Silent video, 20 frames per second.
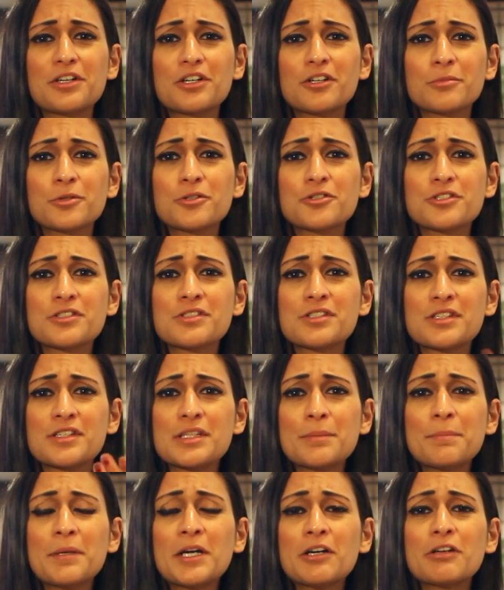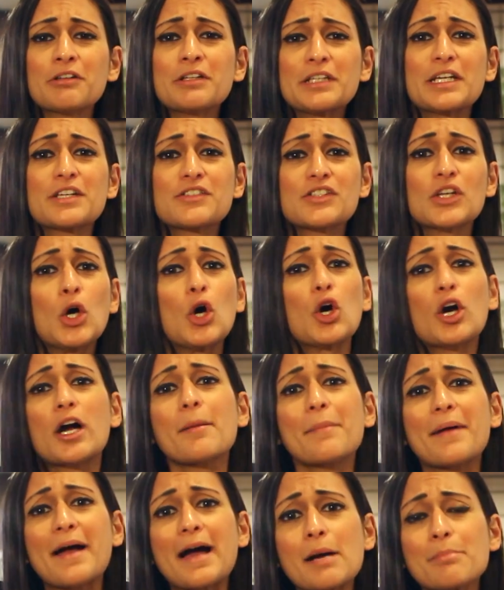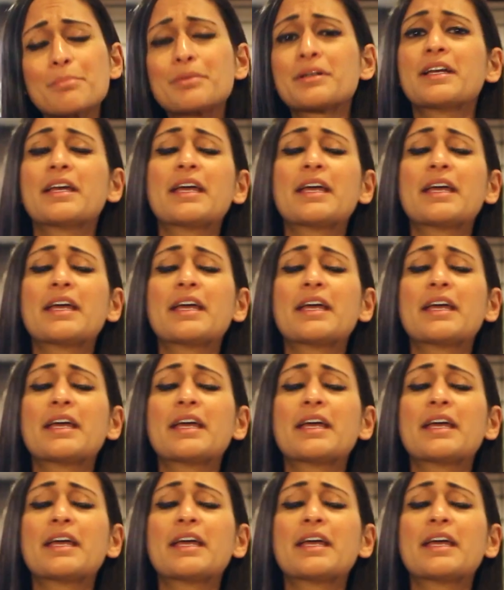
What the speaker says: your emotions, because apparently it's a hookup app.